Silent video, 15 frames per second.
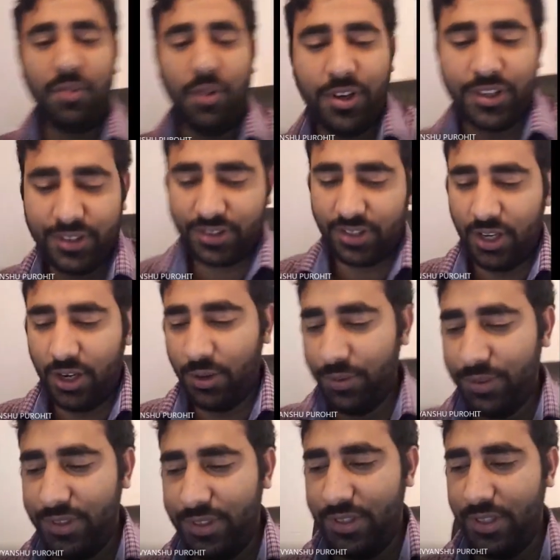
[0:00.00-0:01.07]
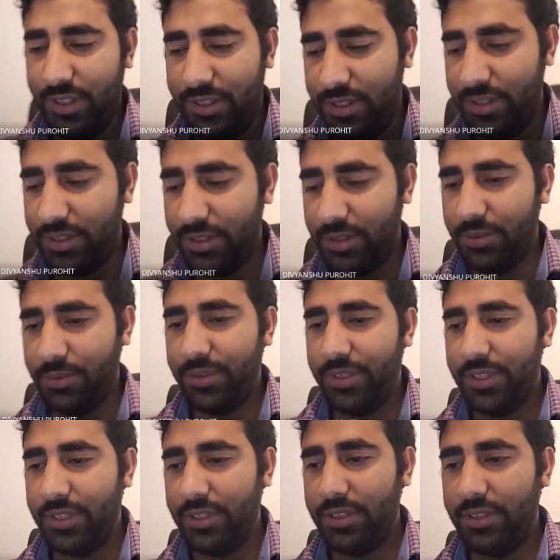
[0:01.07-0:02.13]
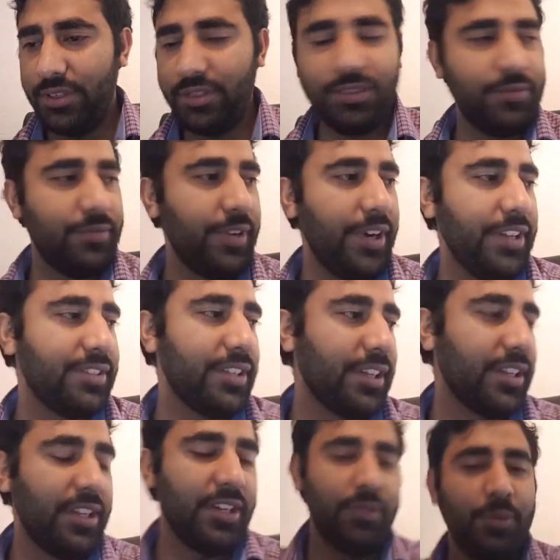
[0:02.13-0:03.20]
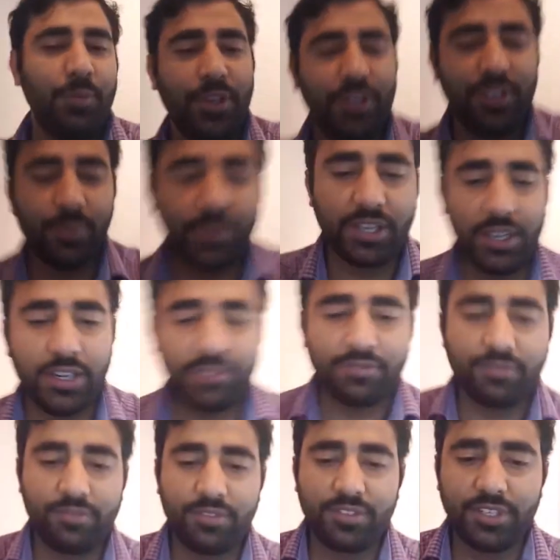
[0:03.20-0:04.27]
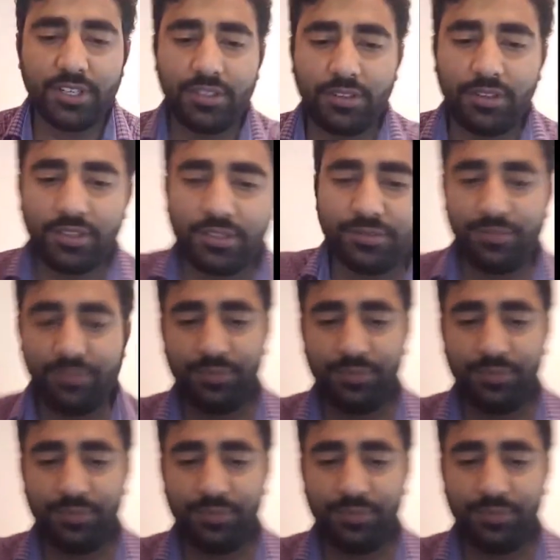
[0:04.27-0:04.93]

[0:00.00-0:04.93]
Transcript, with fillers: voice, How is this going? Uh, wait a second, I will put my headset on.